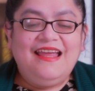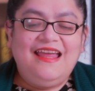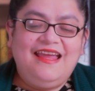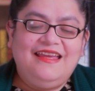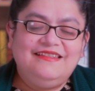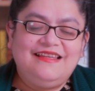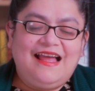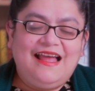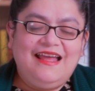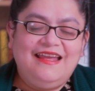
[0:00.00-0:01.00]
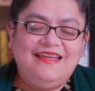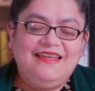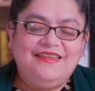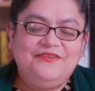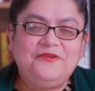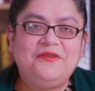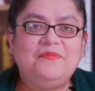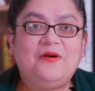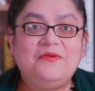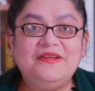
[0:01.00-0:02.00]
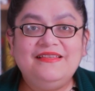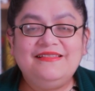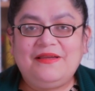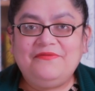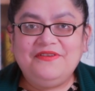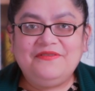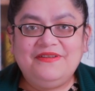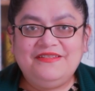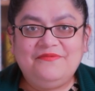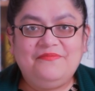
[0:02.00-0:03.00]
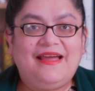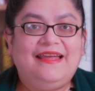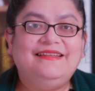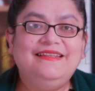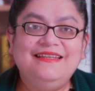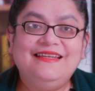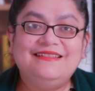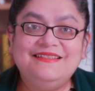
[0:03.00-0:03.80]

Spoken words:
And I thought about reading something written by D.